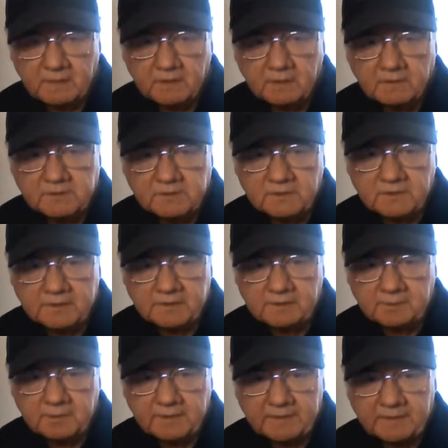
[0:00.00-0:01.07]
Also like
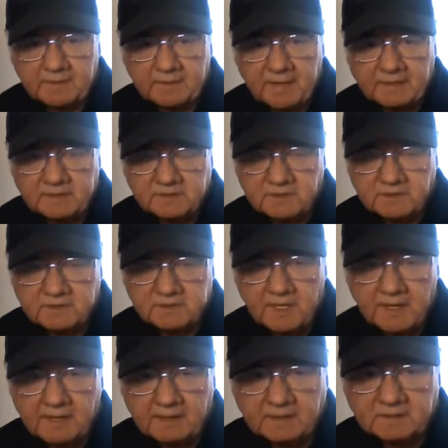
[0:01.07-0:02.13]
to play the boxed
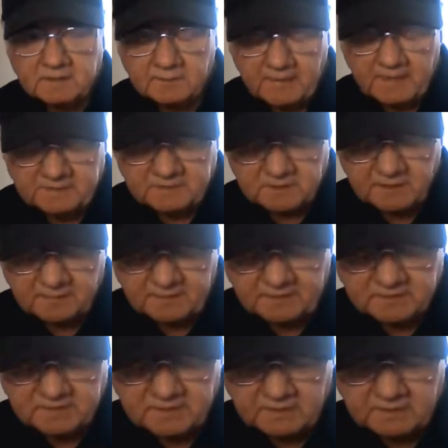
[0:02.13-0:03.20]
exotics, the boxed
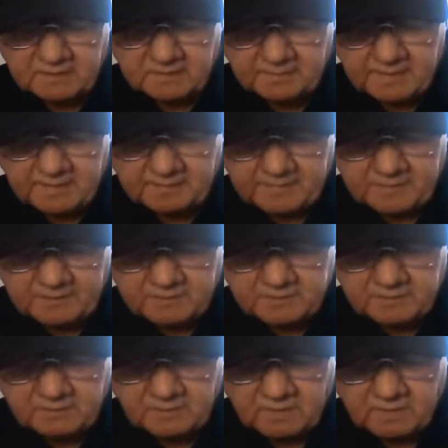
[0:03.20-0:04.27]
gimmicks here at Palm Beach.
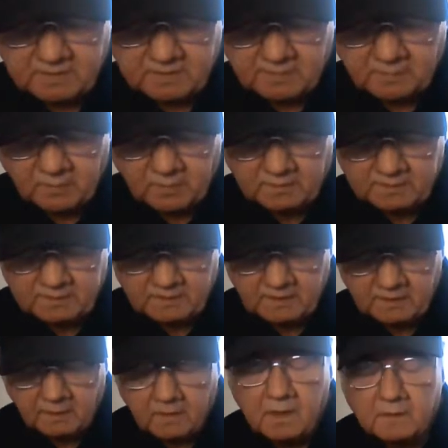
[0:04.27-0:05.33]
So along number,
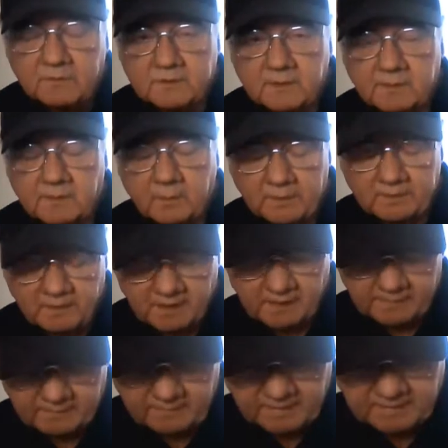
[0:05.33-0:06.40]
along with number one, i
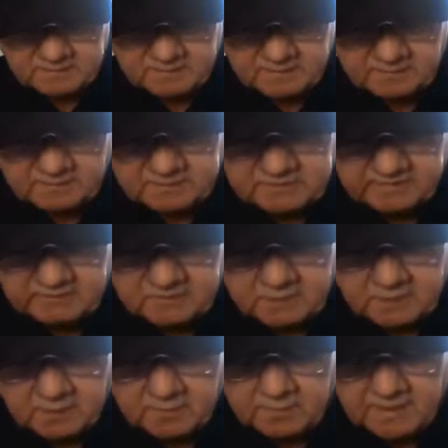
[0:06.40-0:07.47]
will be boxing number seven,
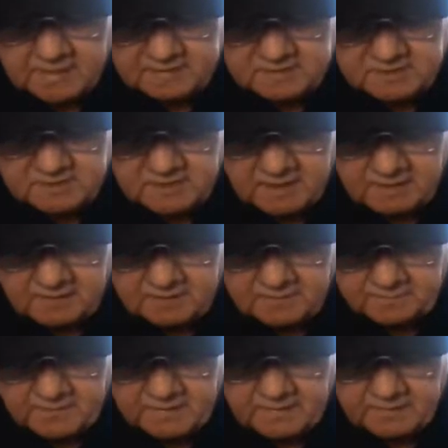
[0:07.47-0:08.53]
Go Bond
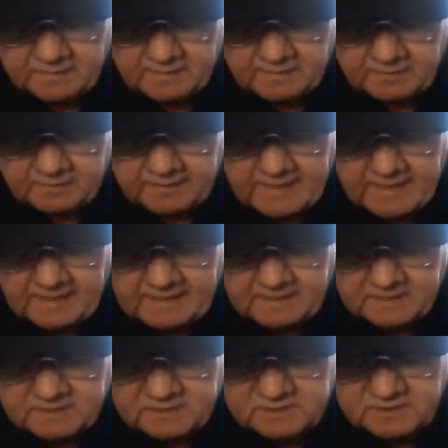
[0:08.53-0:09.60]
Scandal, number eight,
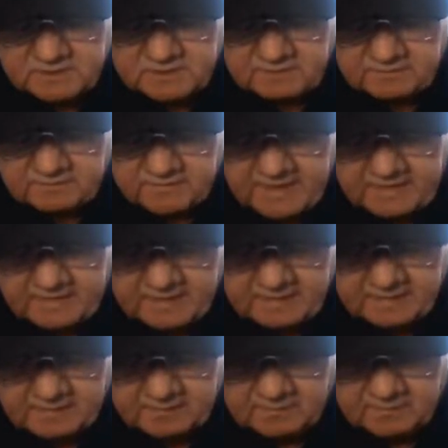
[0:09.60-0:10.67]
Atticus Seat to Vet,
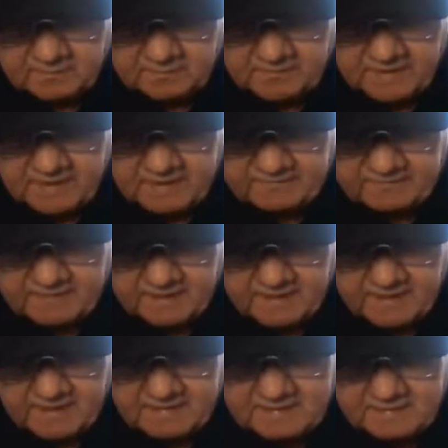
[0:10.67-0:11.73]
and number five,
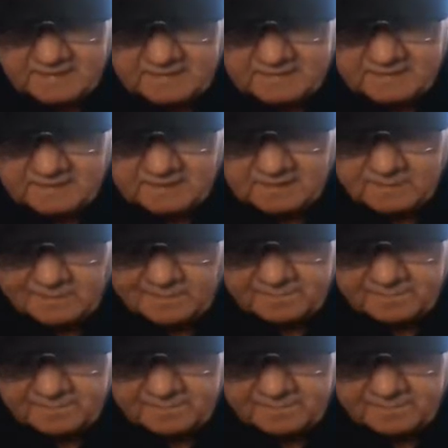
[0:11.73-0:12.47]
K Gundy,